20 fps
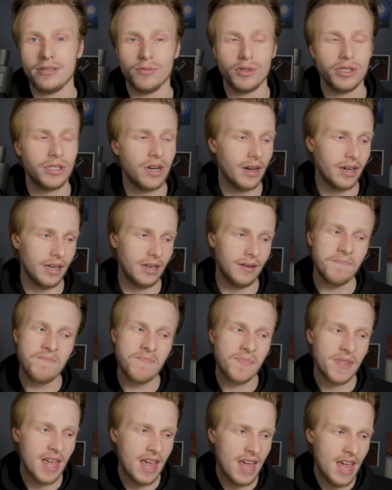And we're talking
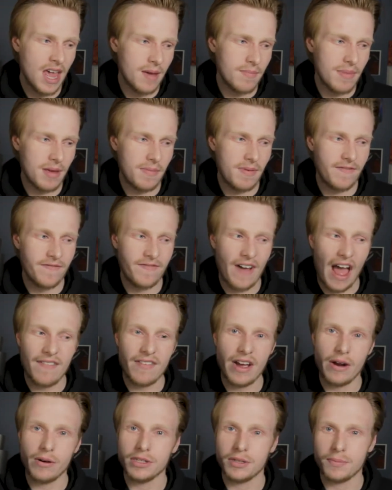maybe
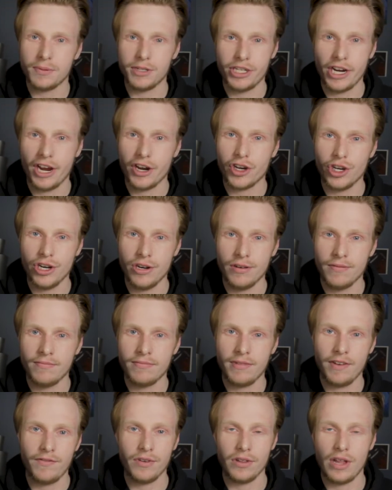five hours of projection
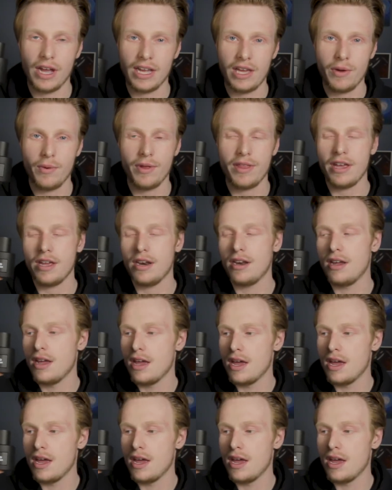if you're lucky with it.